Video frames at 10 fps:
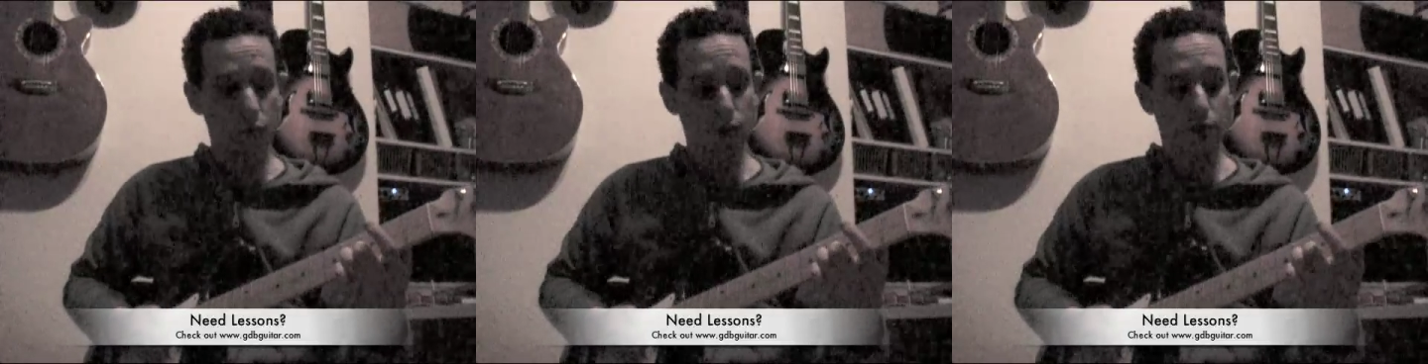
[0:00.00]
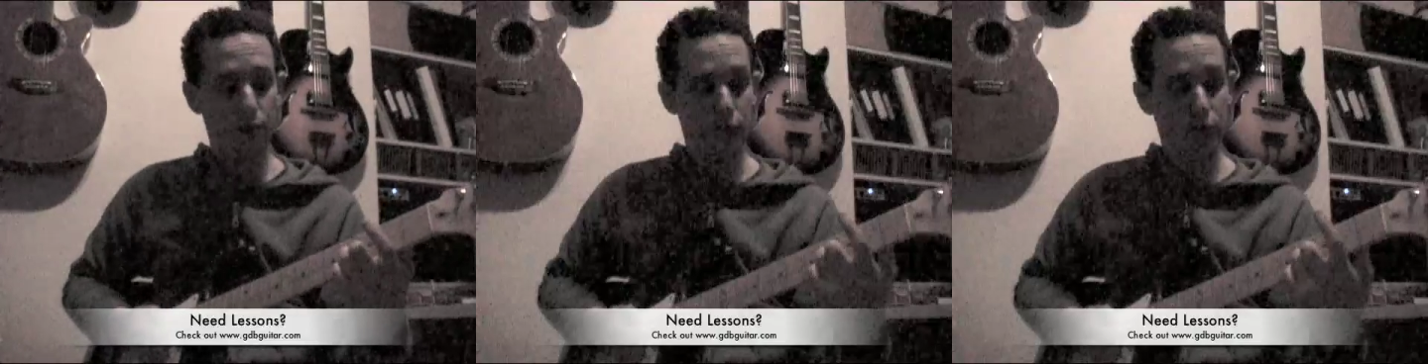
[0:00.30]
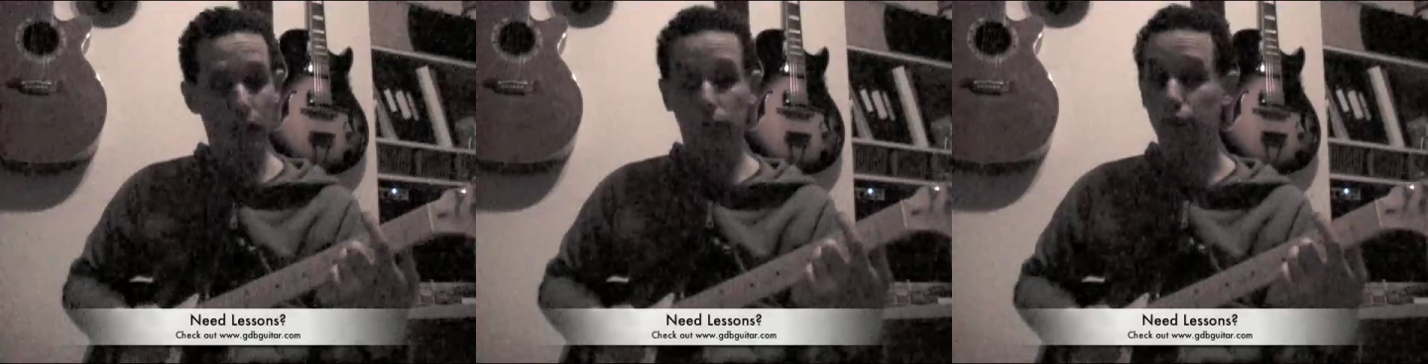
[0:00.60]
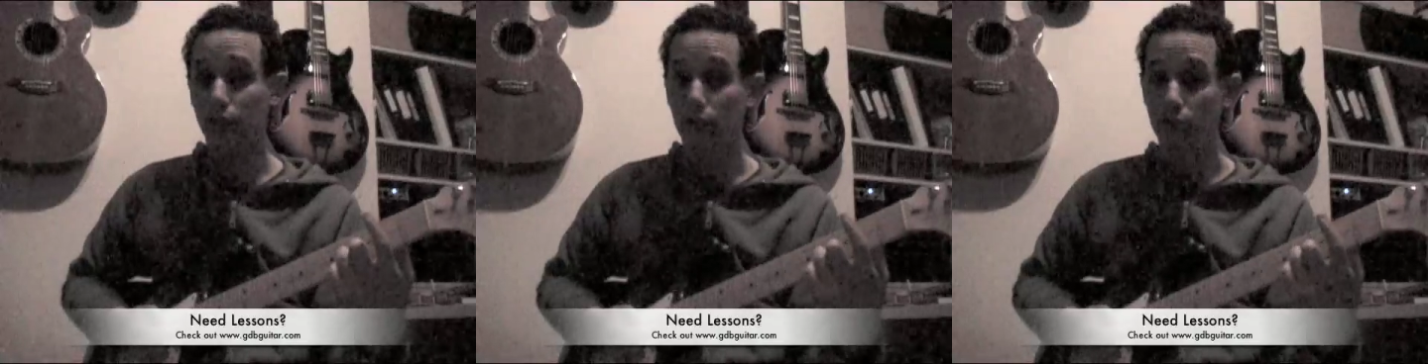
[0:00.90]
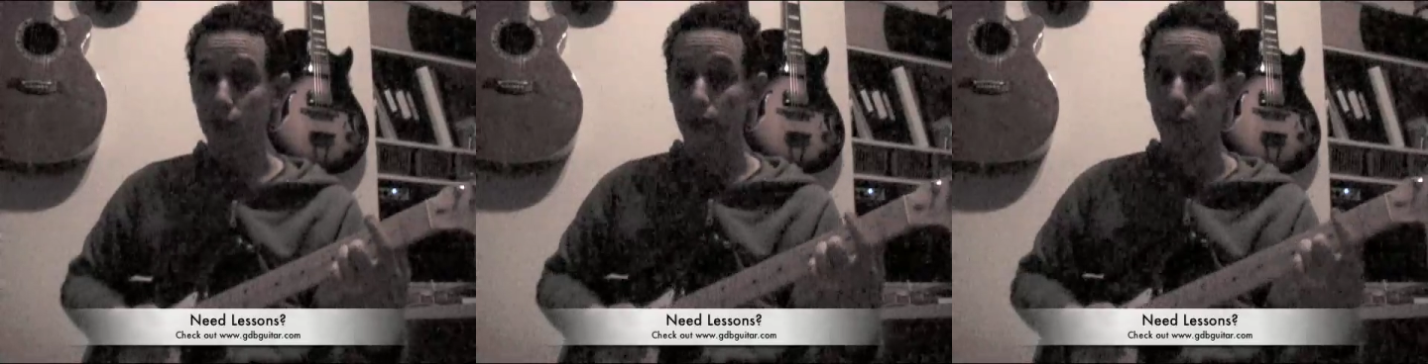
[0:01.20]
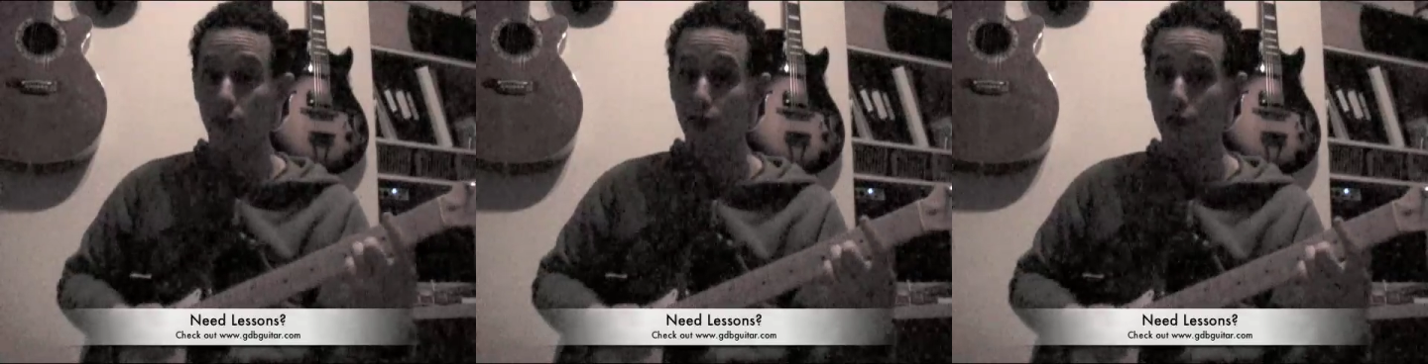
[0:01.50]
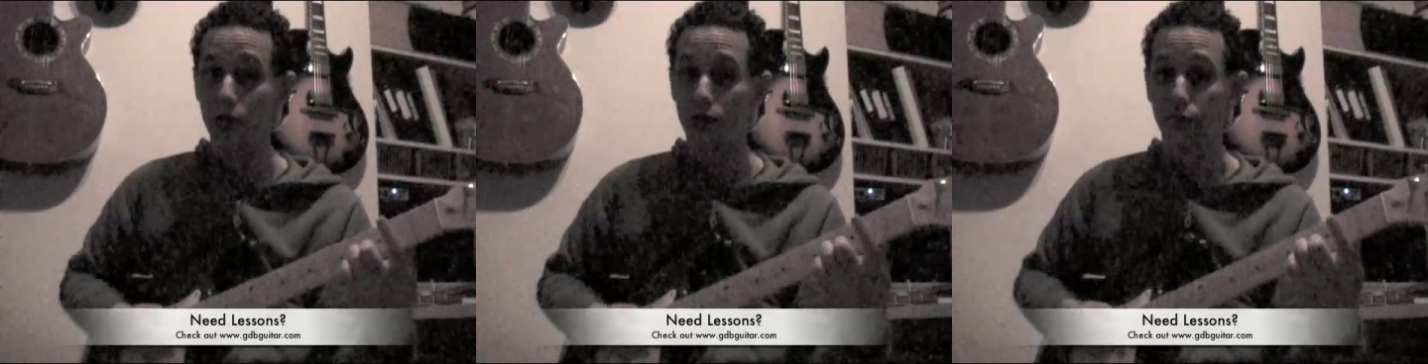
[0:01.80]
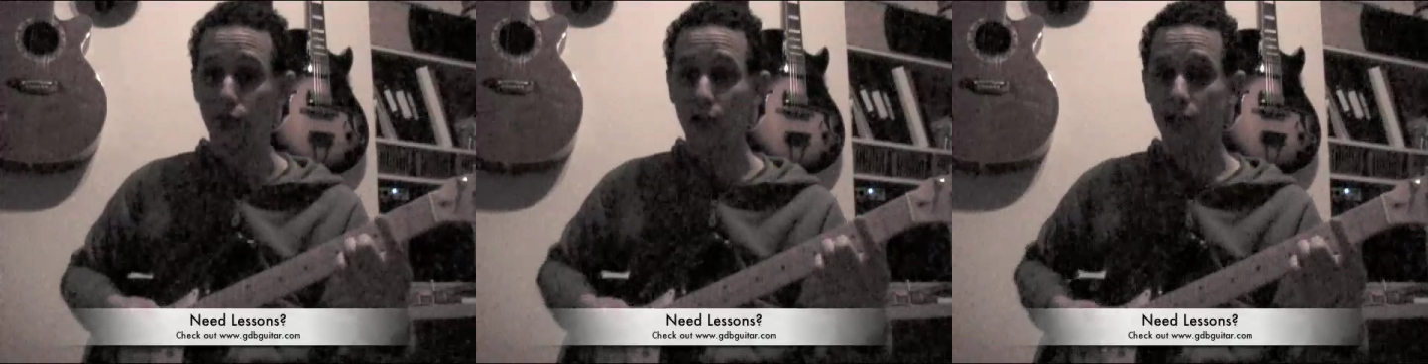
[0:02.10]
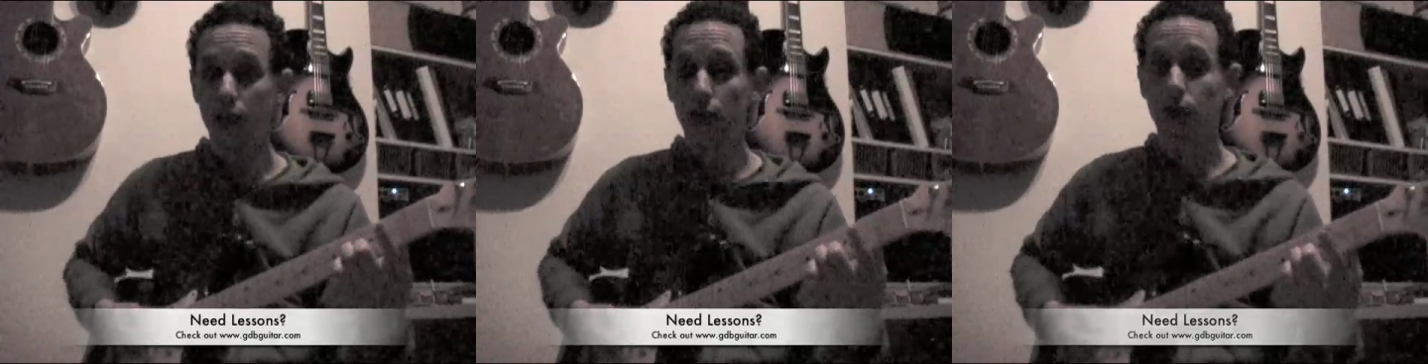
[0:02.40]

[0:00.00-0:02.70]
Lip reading: So your second finger is now on the third fret.